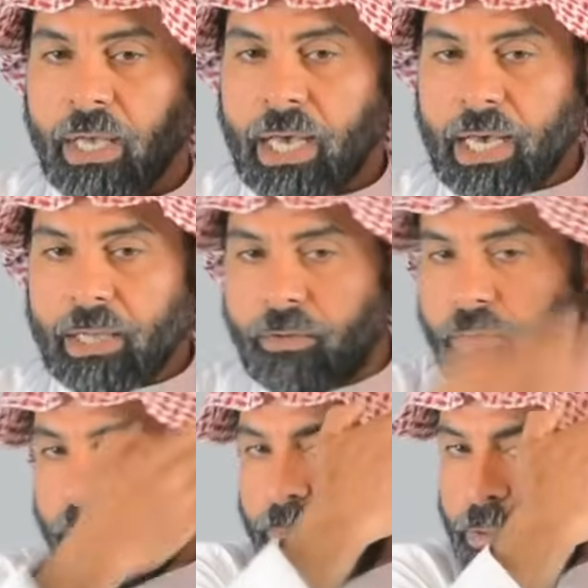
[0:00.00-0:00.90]
And
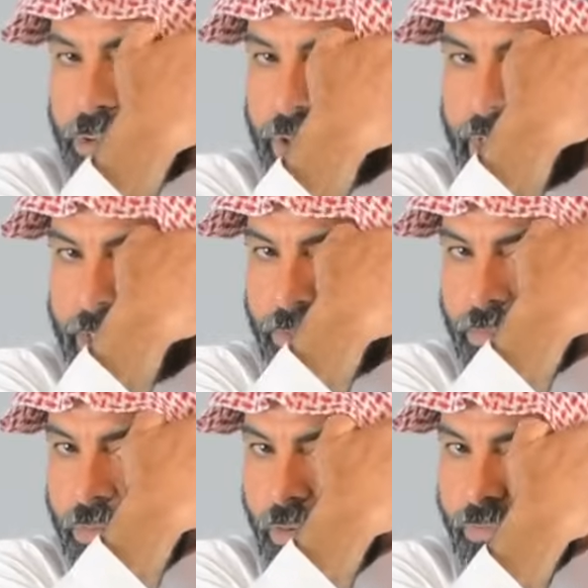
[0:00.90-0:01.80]
you put your hand
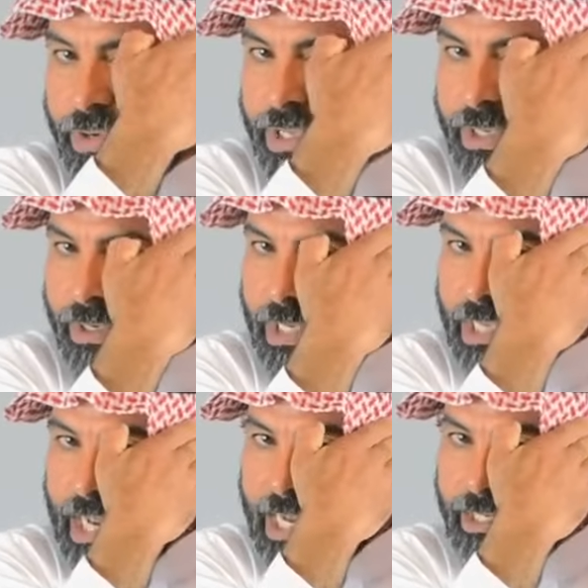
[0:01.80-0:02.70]
over here, like
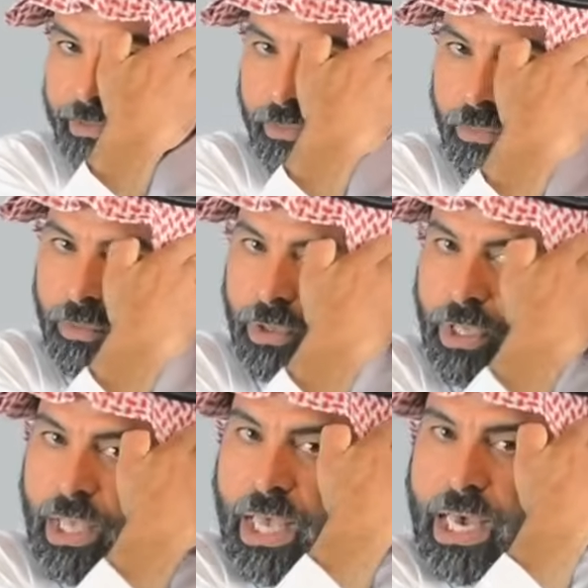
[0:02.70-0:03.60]
eye level,
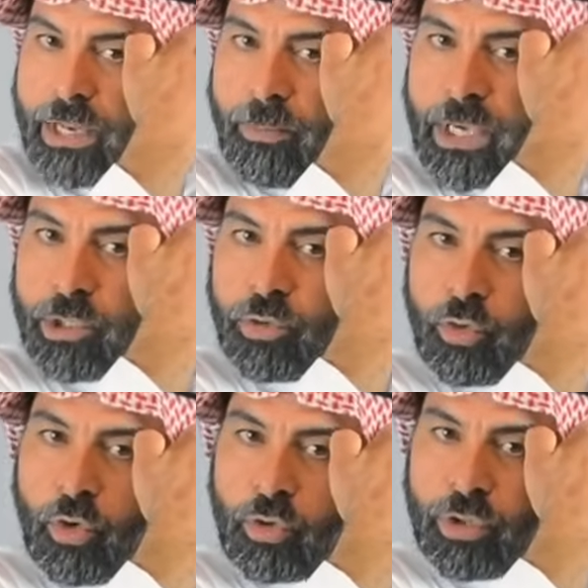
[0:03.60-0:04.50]
and you make sure
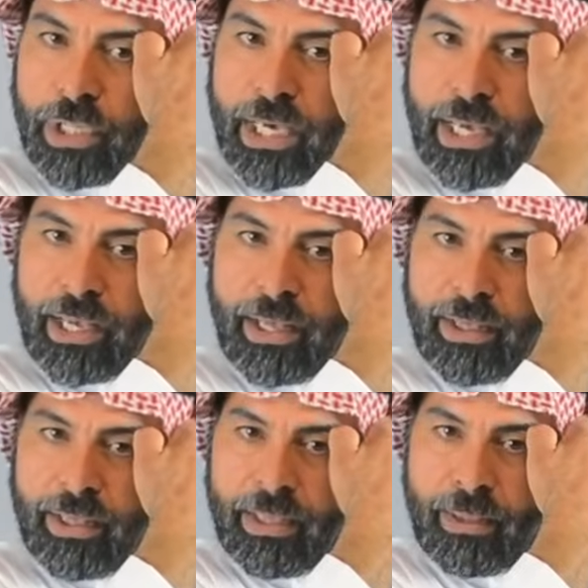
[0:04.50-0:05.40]
go to the
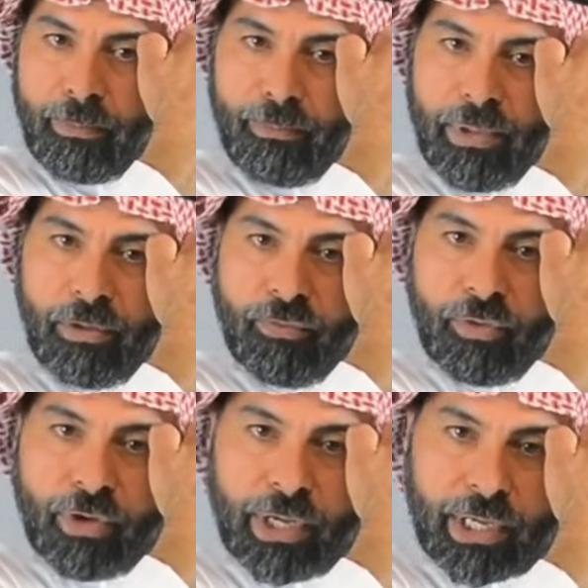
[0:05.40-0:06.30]
middle of
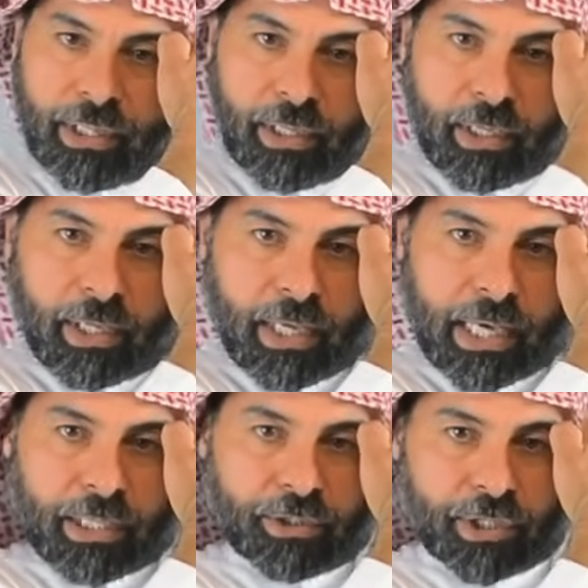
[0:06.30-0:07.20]
your head
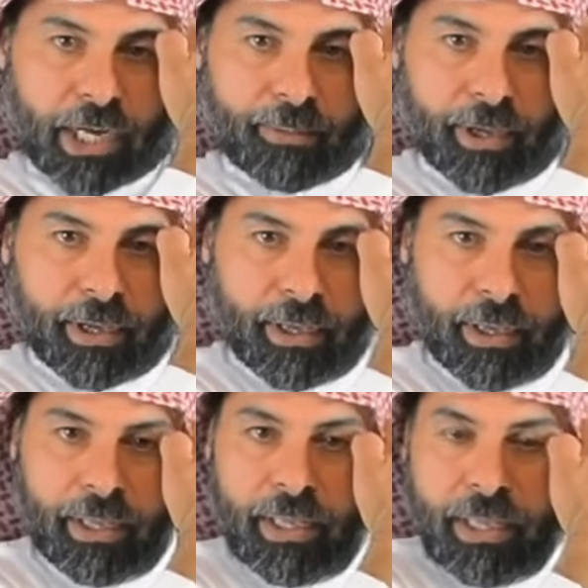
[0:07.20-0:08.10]
and drop it.
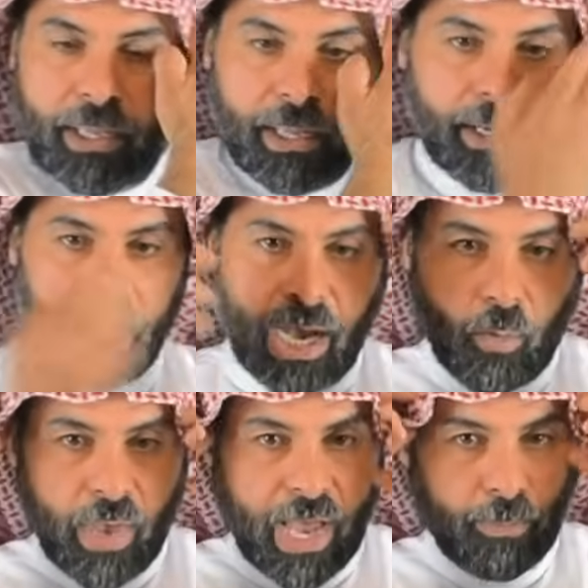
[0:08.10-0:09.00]
Now
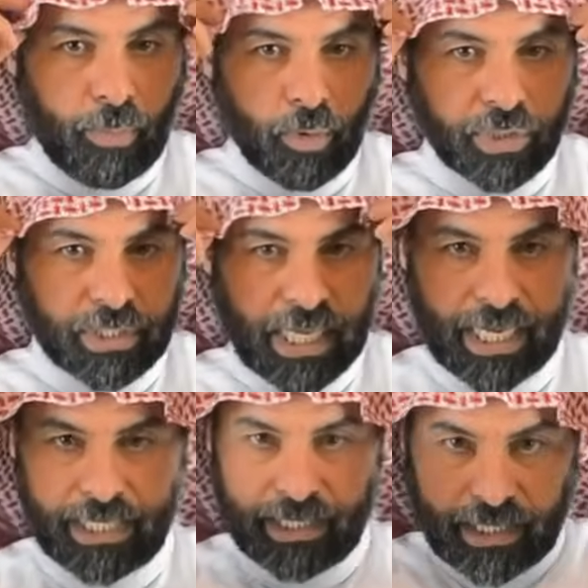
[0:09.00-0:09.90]
we have both
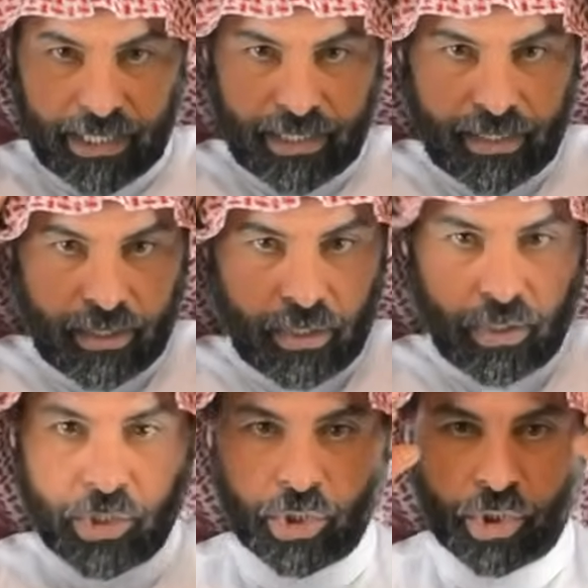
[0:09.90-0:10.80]
sides
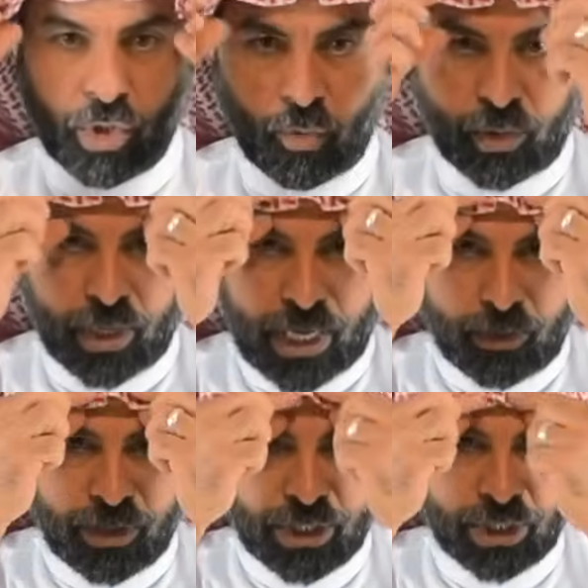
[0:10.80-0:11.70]
shown,
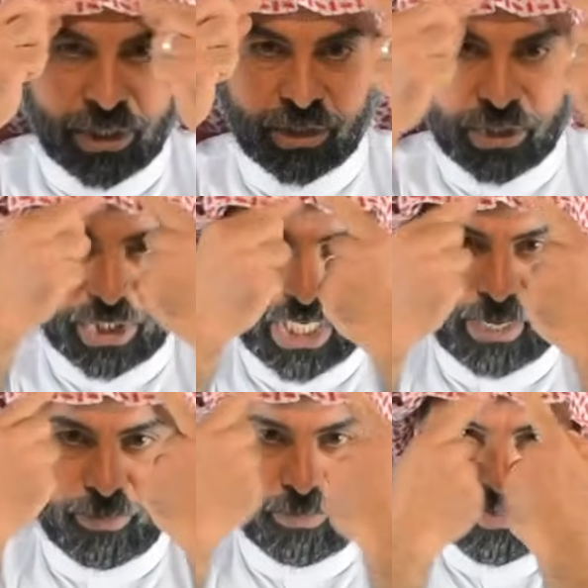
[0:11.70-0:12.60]
and this is
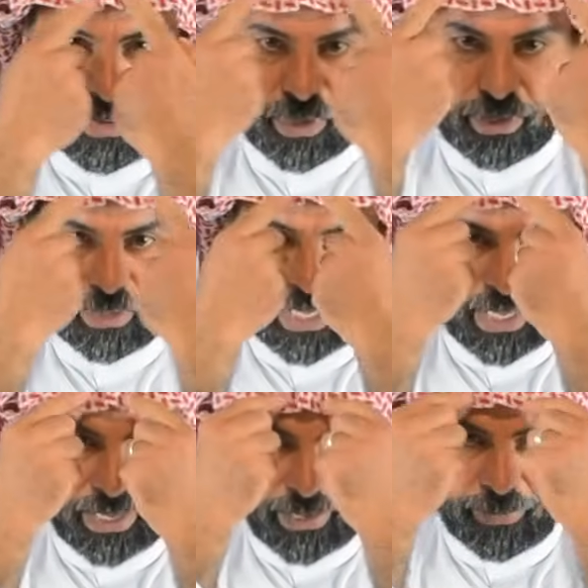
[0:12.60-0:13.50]
shape, look,
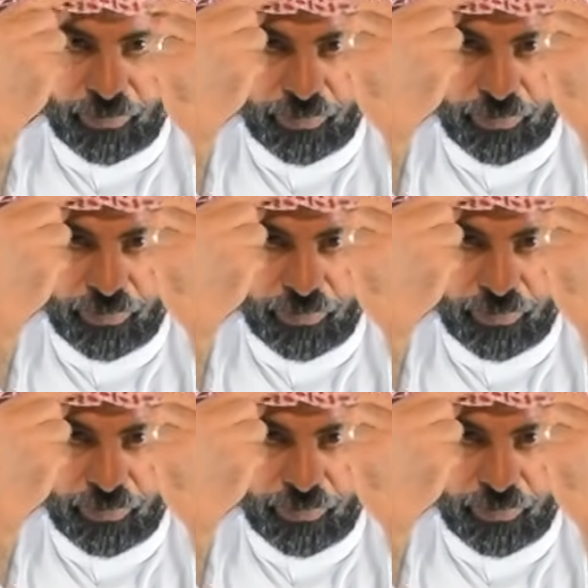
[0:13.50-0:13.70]
like